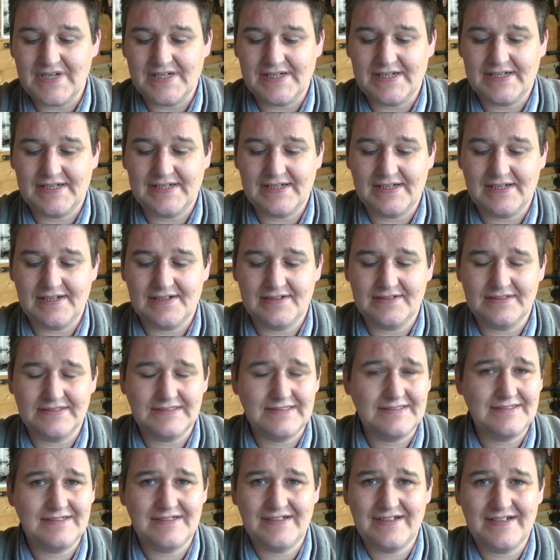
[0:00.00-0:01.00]
Uh,
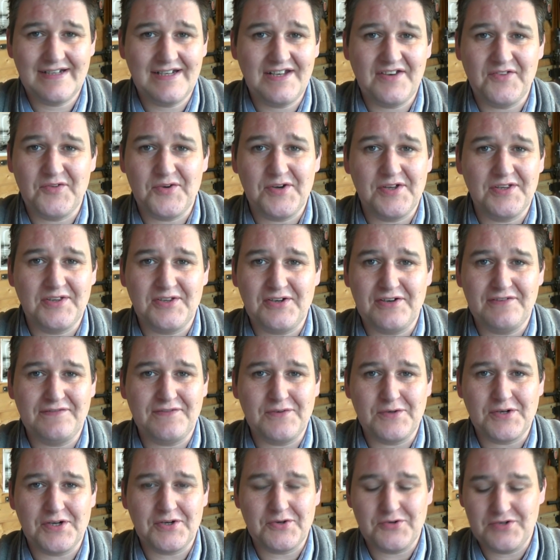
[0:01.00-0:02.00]
I know a lot of
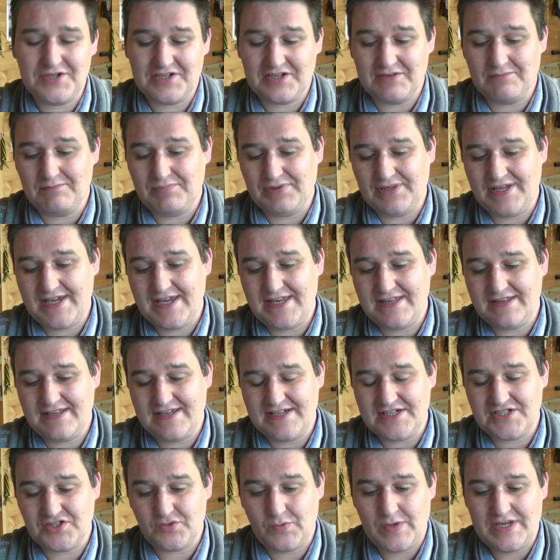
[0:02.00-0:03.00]
folk are going to complain
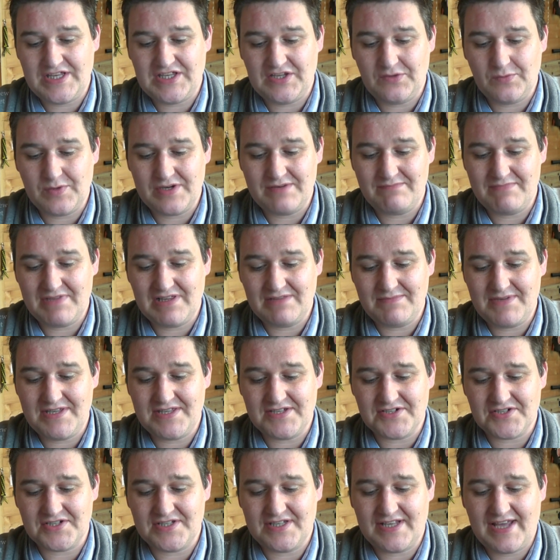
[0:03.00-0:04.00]
that it's 21
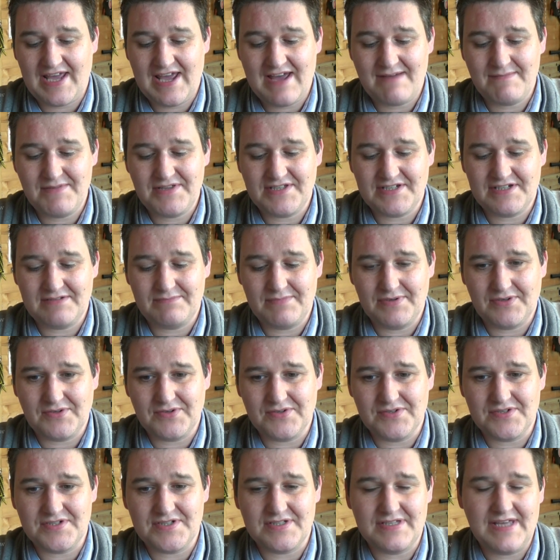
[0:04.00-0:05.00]
millimeters in diameter
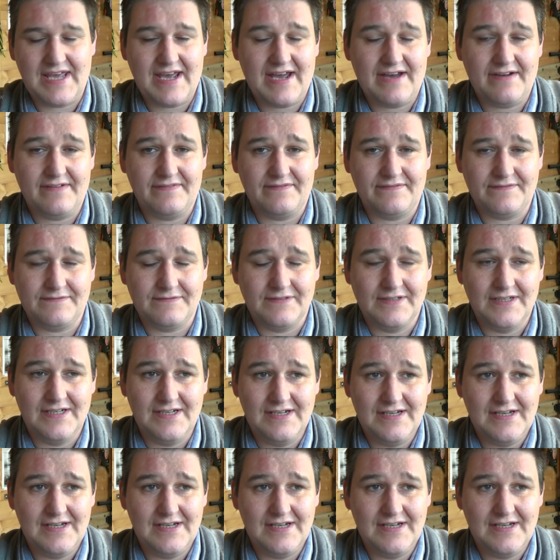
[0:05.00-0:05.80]
because they have